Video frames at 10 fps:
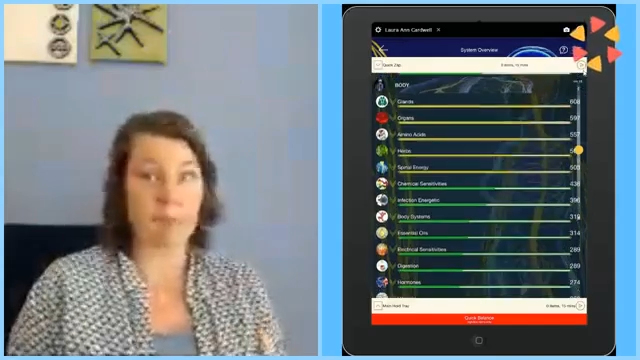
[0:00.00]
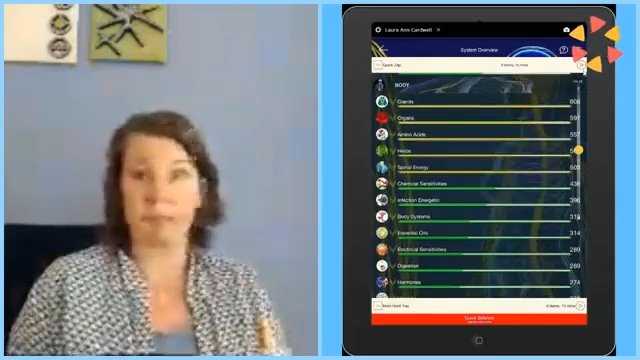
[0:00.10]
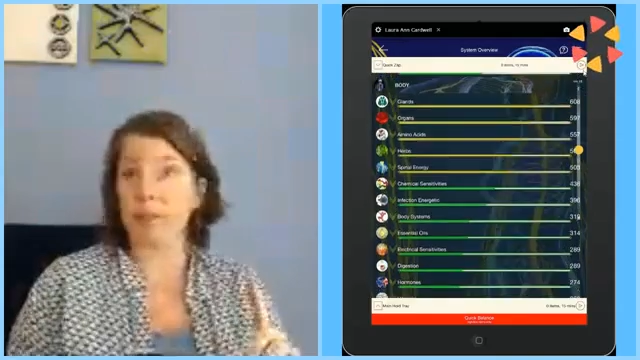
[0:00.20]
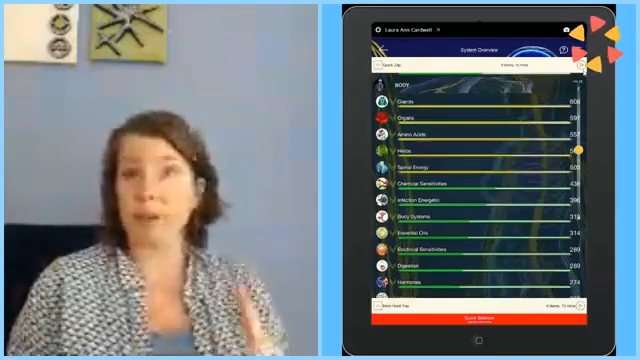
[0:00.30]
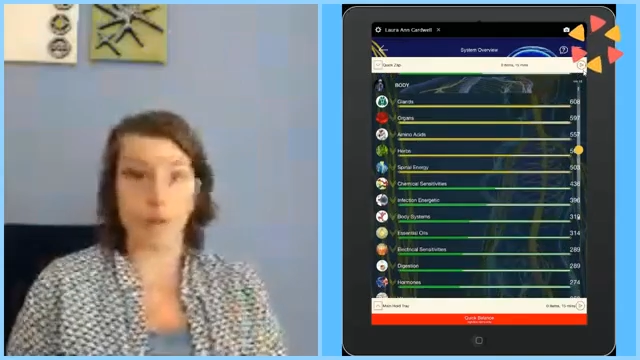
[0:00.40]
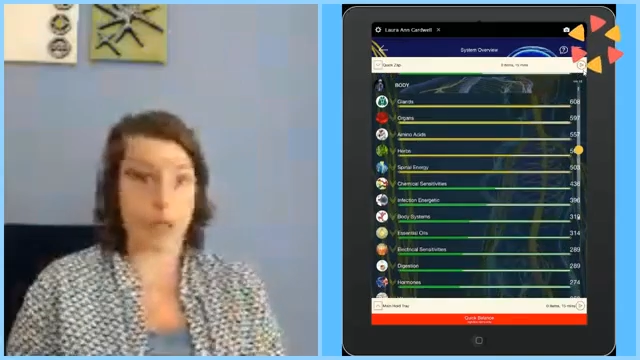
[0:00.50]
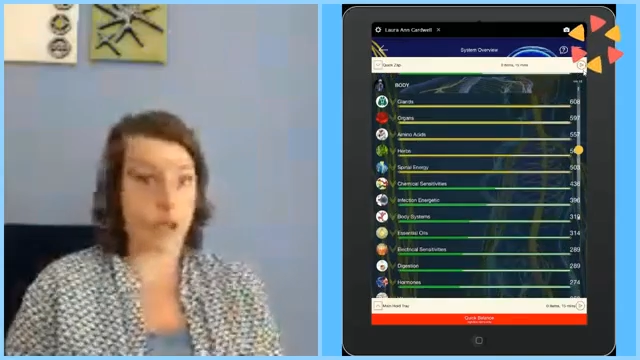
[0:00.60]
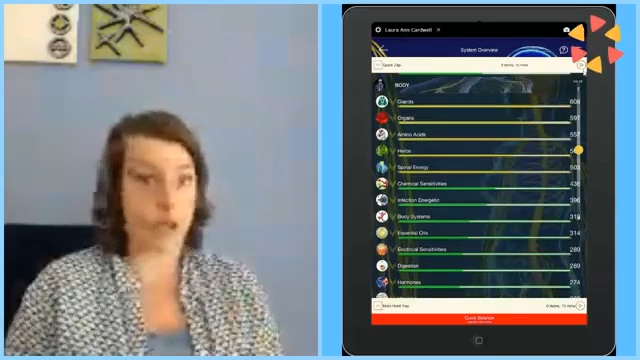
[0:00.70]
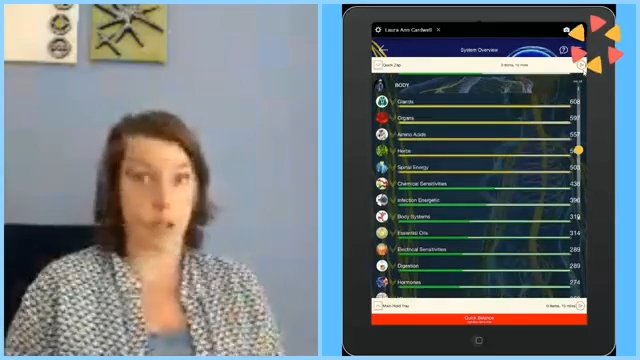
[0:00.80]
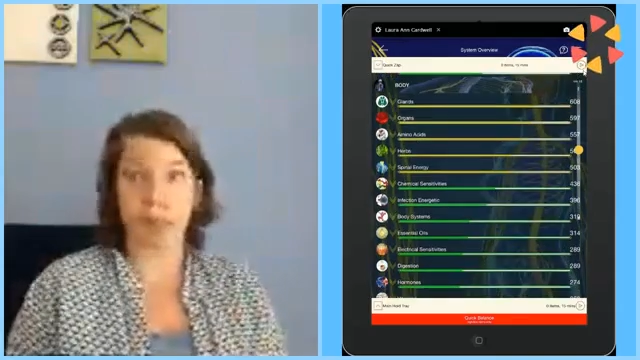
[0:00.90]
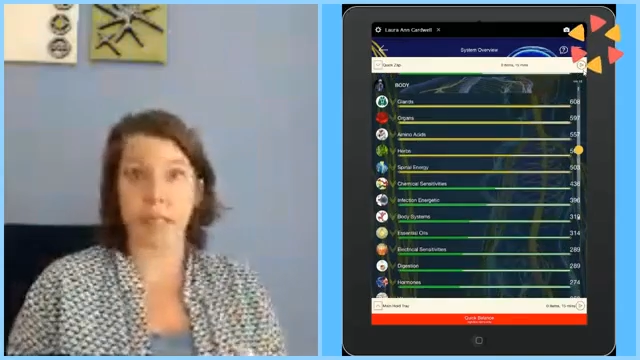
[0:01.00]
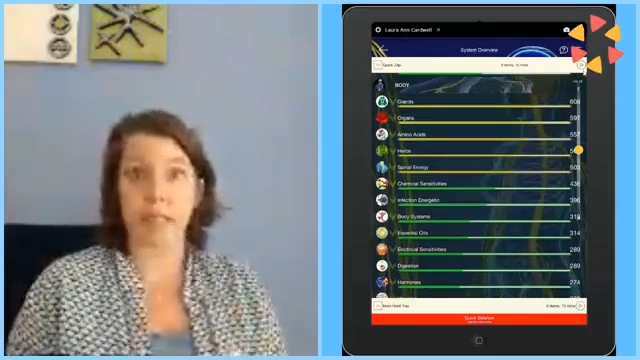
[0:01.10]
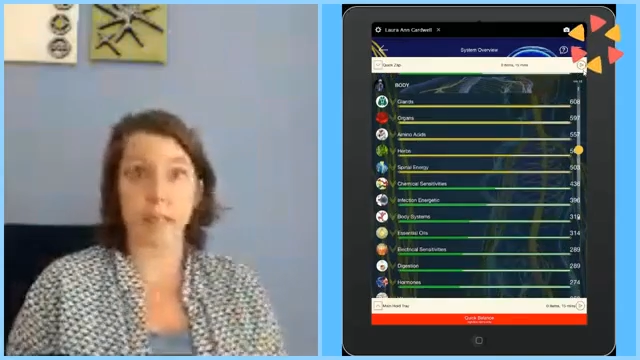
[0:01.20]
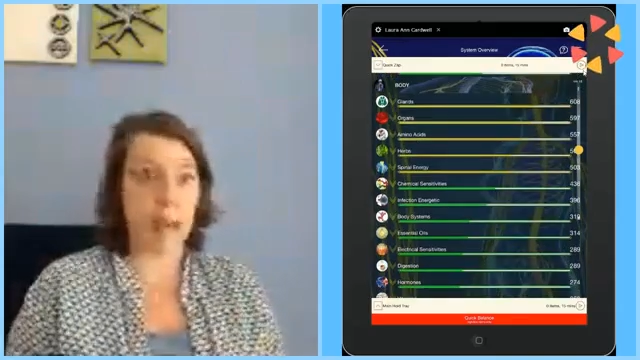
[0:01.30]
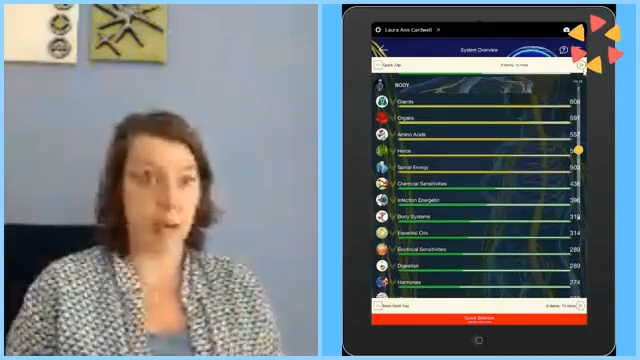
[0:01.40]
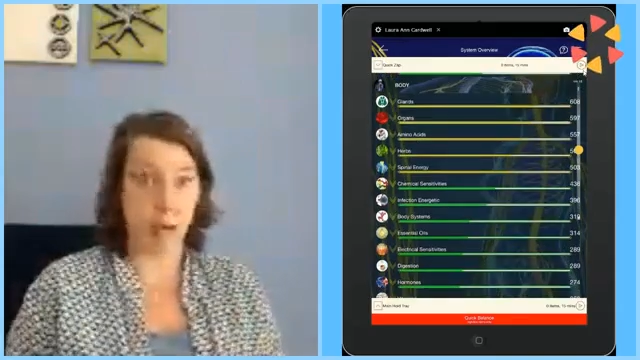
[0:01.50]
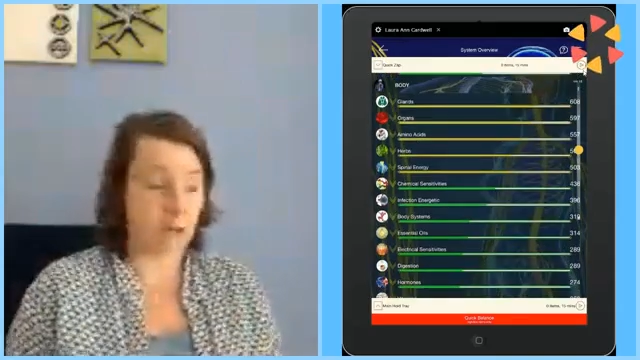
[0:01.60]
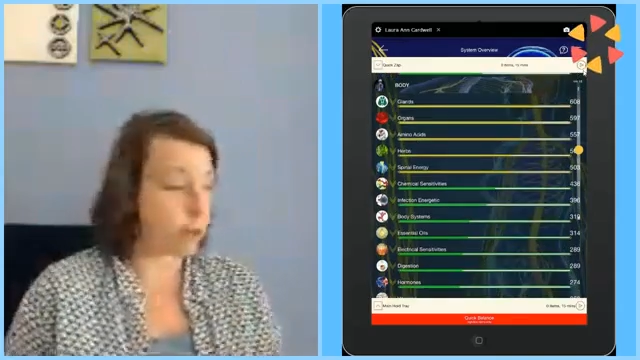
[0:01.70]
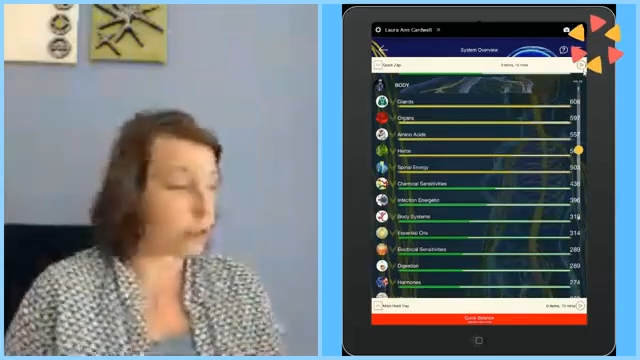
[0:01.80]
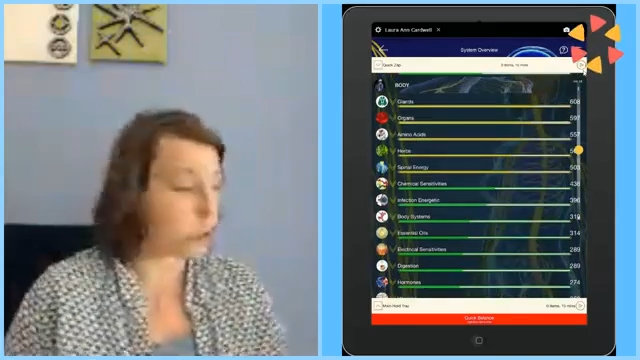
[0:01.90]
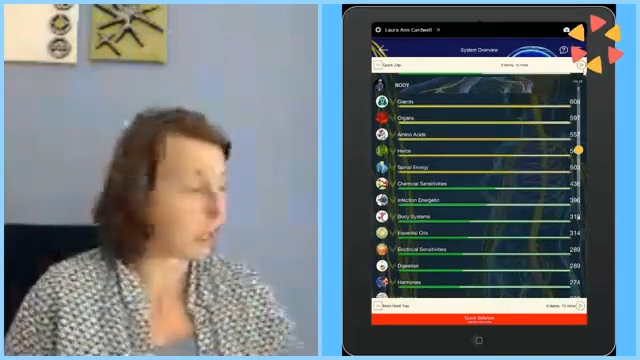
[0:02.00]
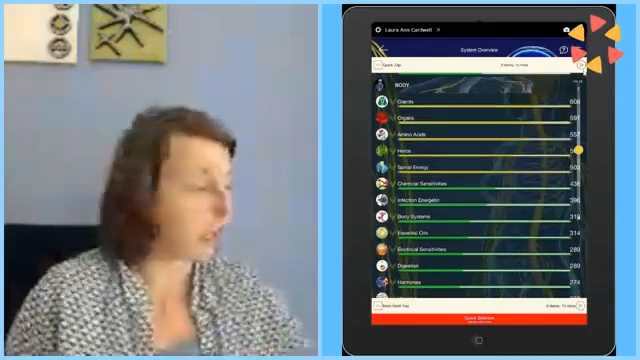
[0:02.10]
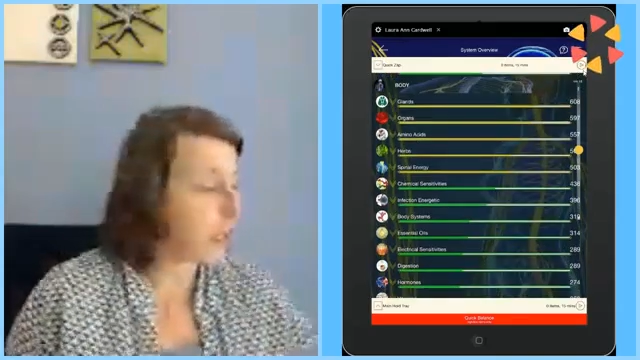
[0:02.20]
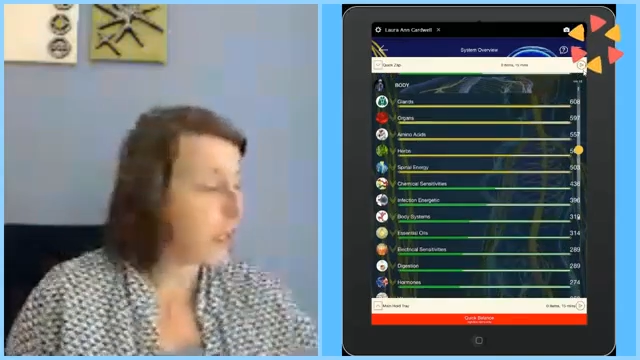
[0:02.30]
to digestion and spinal energy.